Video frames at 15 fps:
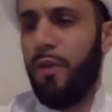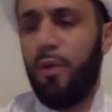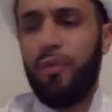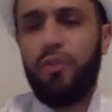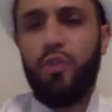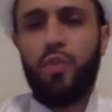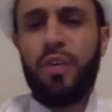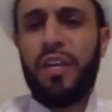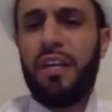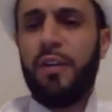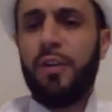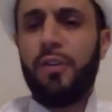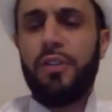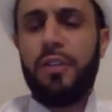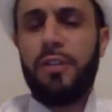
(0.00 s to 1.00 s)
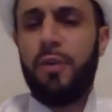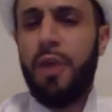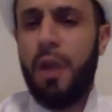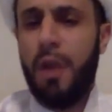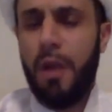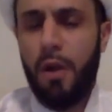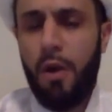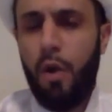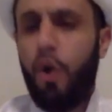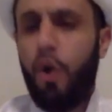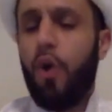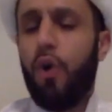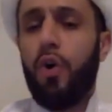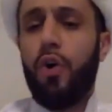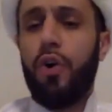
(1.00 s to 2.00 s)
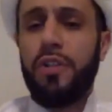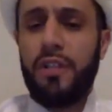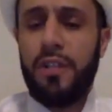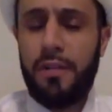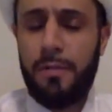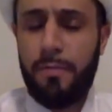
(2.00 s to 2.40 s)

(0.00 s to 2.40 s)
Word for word: Those who were killed in Uhud